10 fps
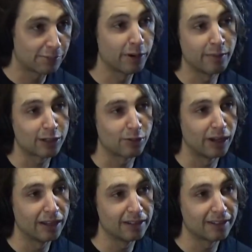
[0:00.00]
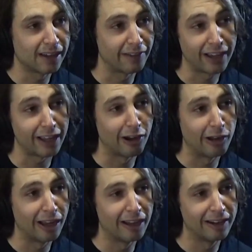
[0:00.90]
Yeah, that's pretty much what I've
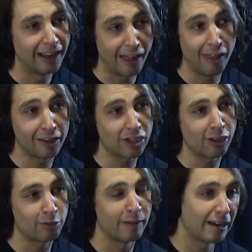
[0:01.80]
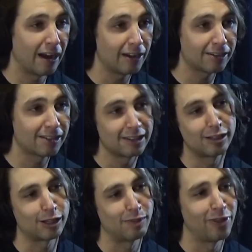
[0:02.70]
got going on. Other than chilling with my
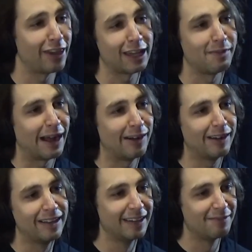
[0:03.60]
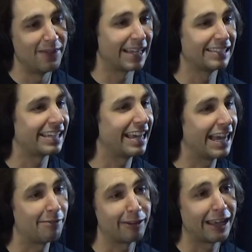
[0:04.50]
dogs, it's just been thinking about making
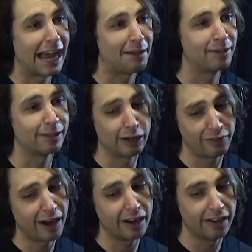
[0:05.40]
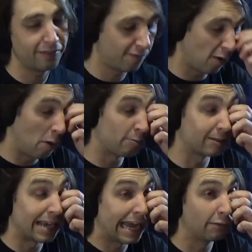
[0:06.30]
skate camp really happen. Dude, if I already
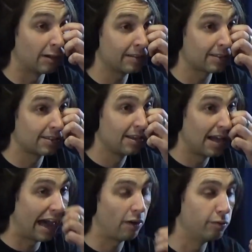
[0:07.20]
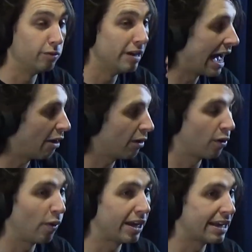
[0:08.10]
almost died once, I would
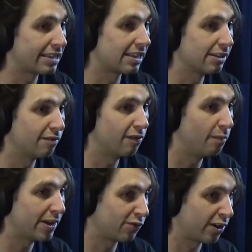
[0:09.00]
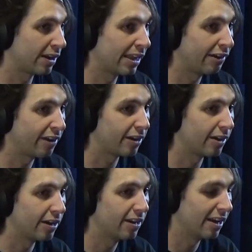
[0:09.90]
not want to wait not to live the best fucking
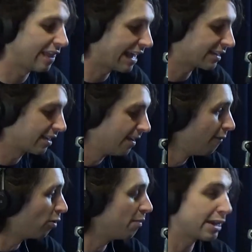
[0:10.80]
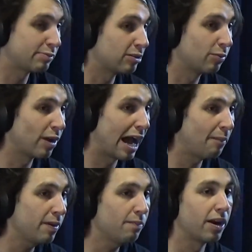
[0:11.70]
life I could. And that's what makes me
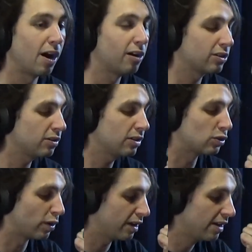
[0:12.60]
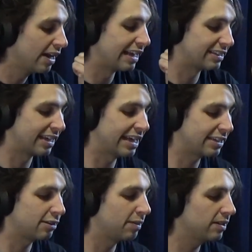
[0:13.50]
super happy, but it also is what has
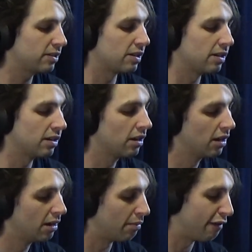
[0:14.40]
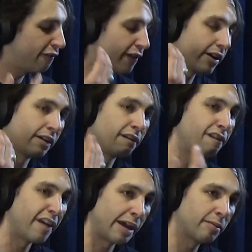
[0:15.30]
connected me to my
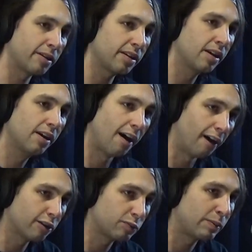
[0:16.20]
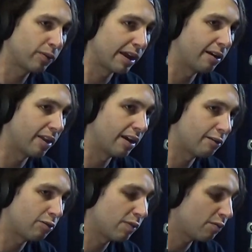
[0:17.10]
fucking family. All those people that
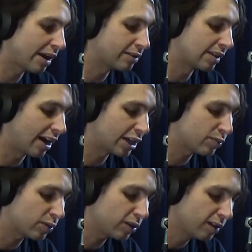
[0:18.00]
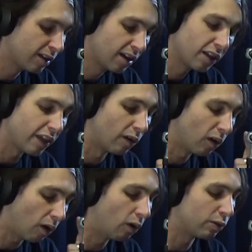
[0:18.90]
were there with me when I was in the hospital,
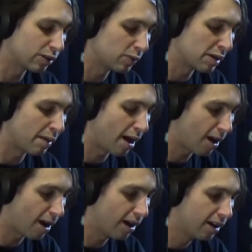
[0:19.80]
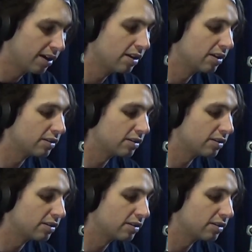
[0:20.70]
they will always be in my heart.